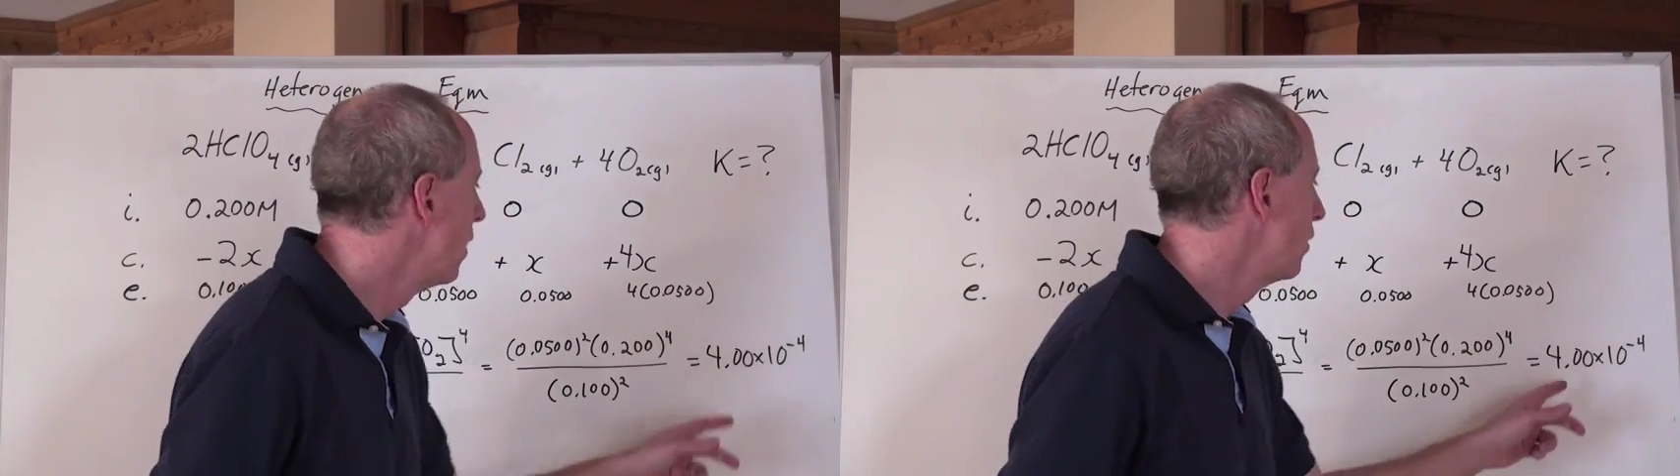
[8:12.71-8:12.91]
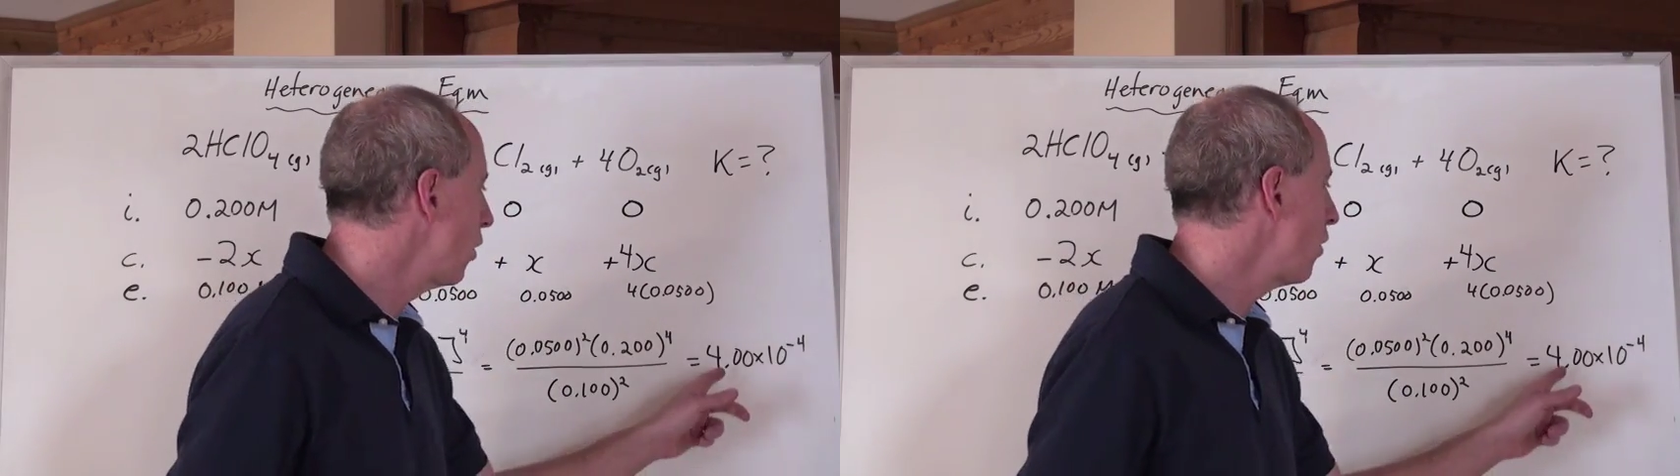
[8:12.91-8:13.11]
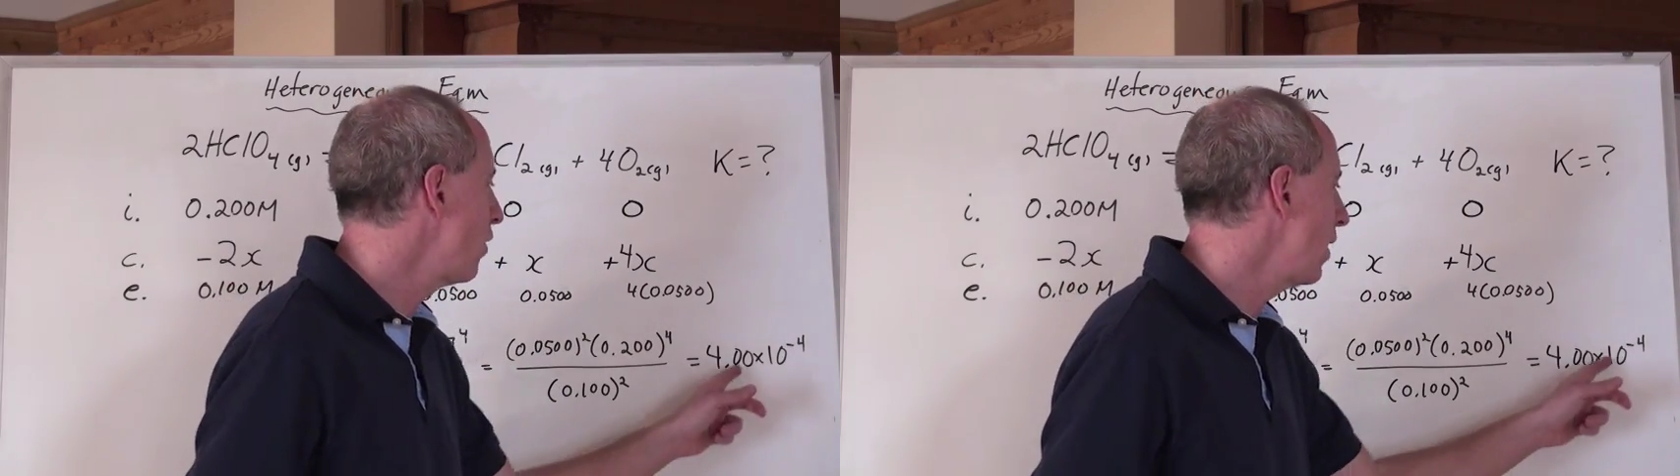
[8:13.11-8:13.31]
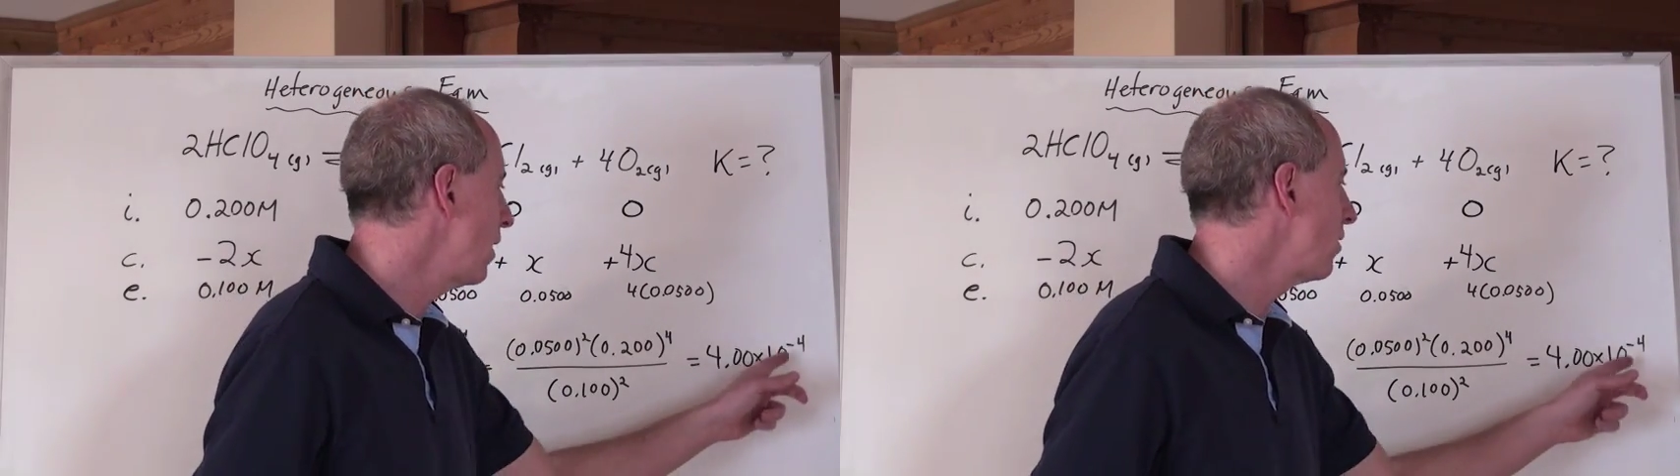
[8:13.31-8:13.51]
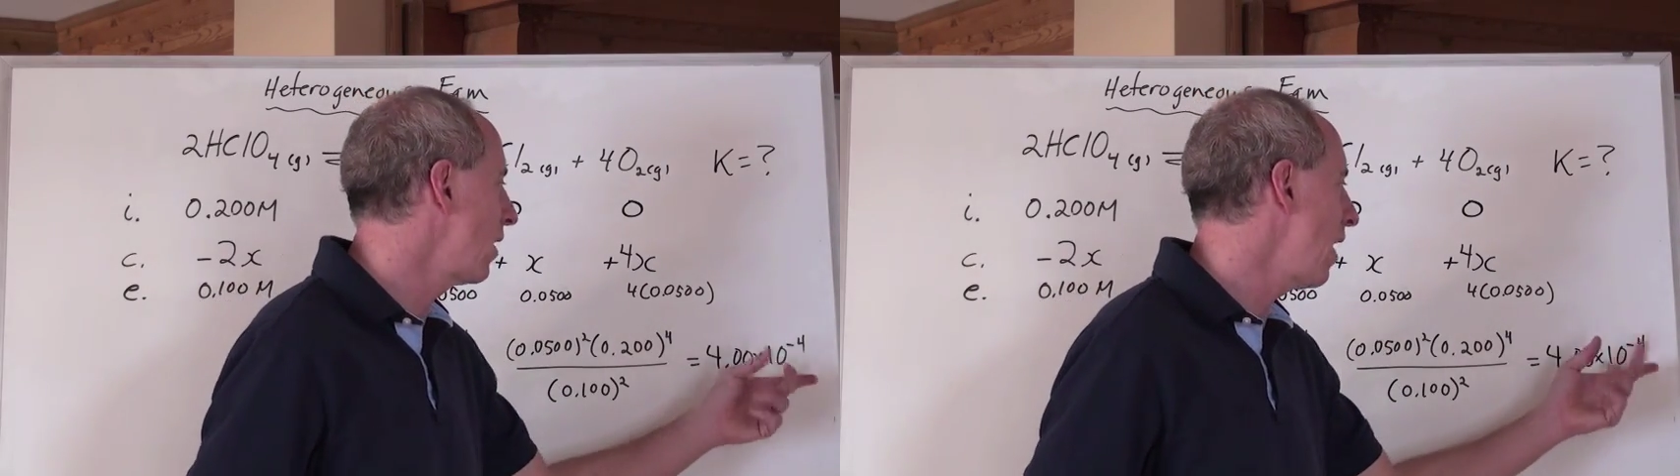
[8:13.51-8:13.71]
So the thing
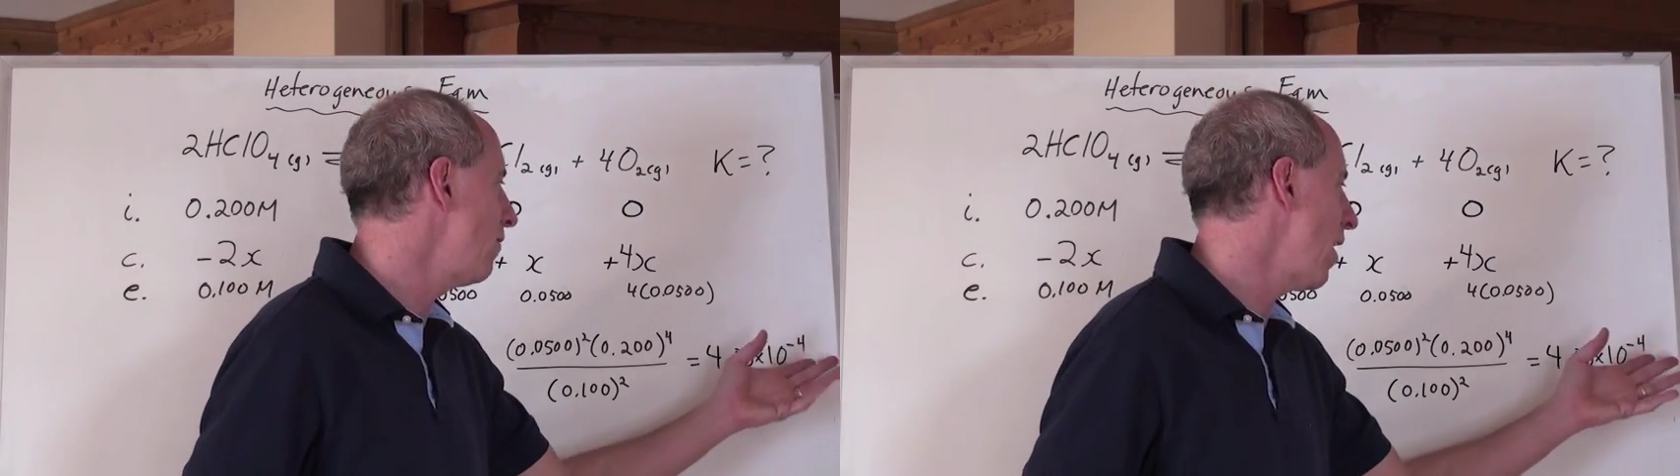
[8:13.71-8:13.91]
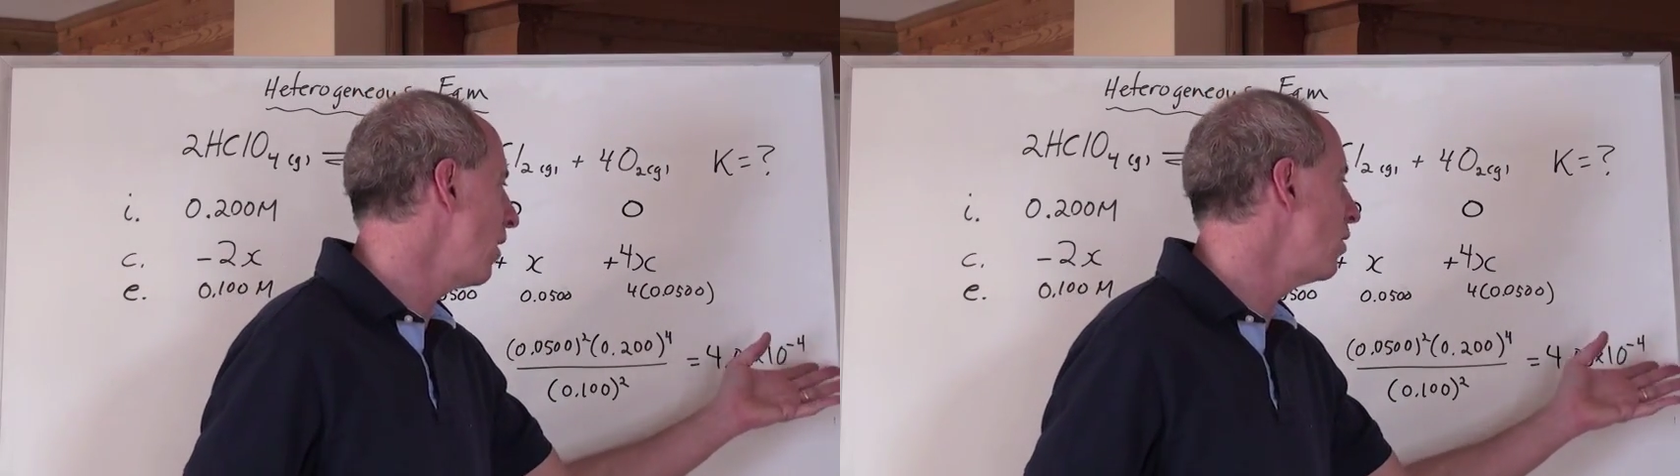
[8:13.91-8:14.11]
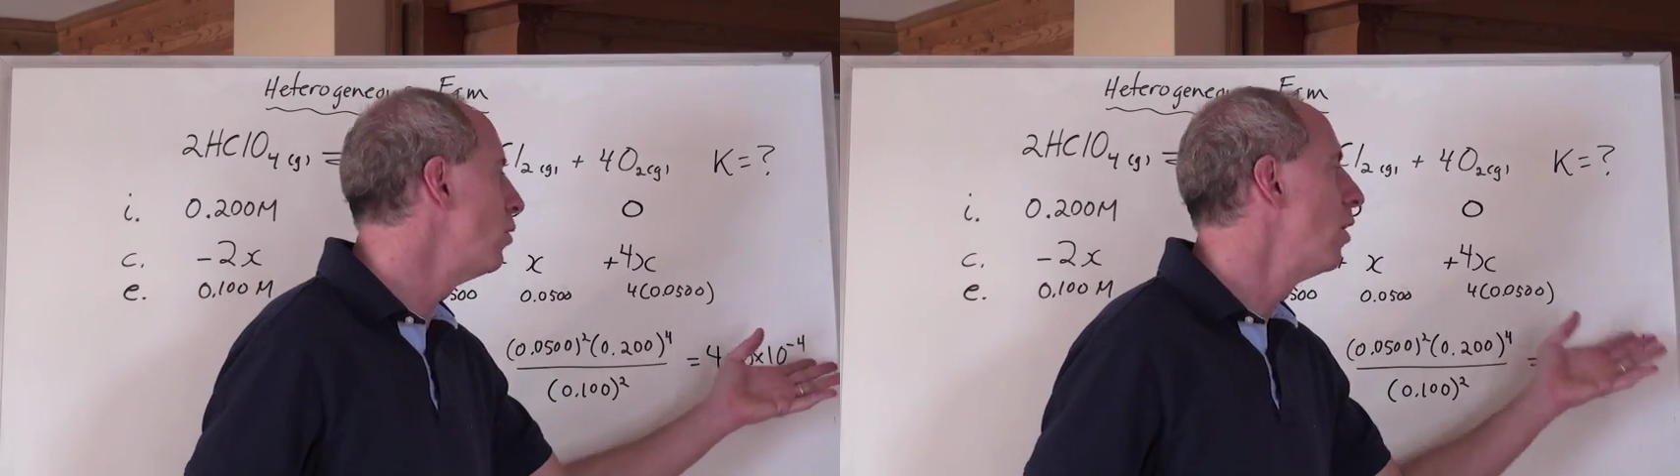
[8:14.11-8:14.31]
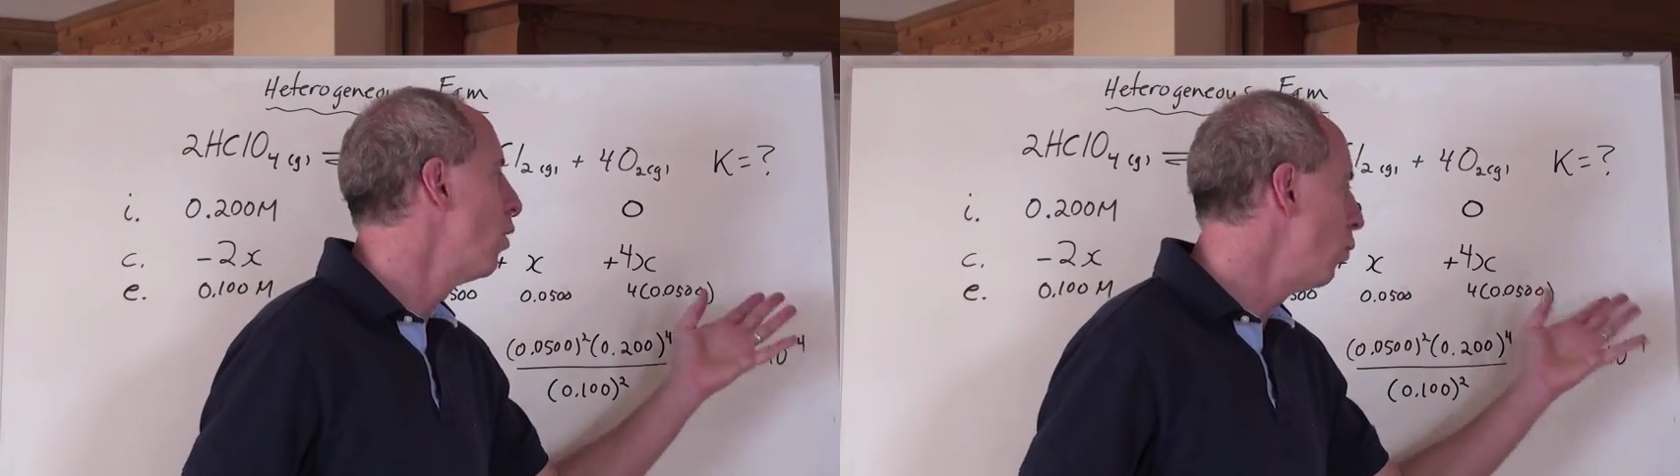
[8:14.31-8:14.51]
is, a k value,